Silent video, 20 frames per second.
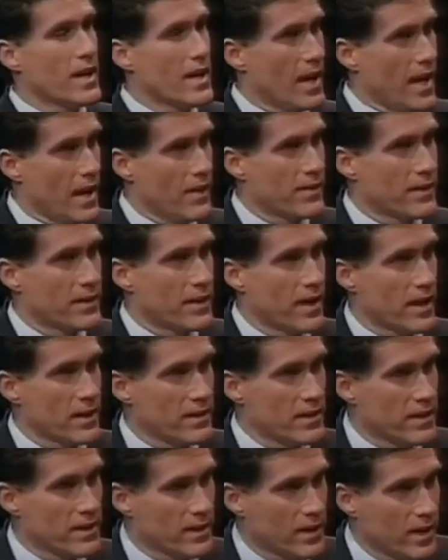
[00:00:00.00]
and
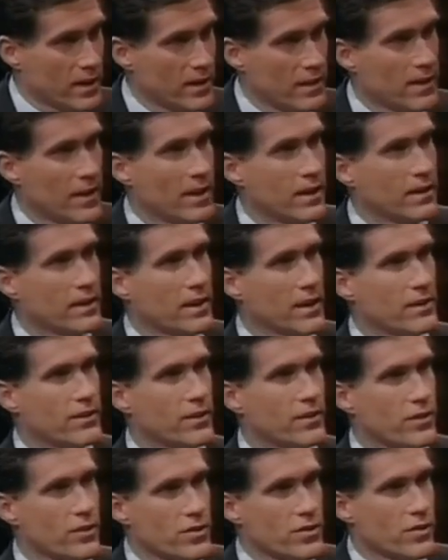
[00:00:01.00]

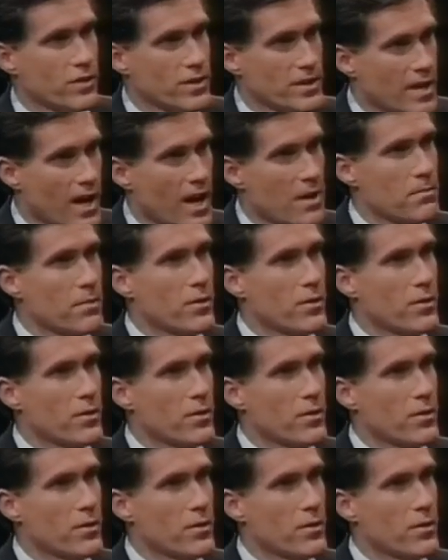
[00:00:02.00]
that there are certain time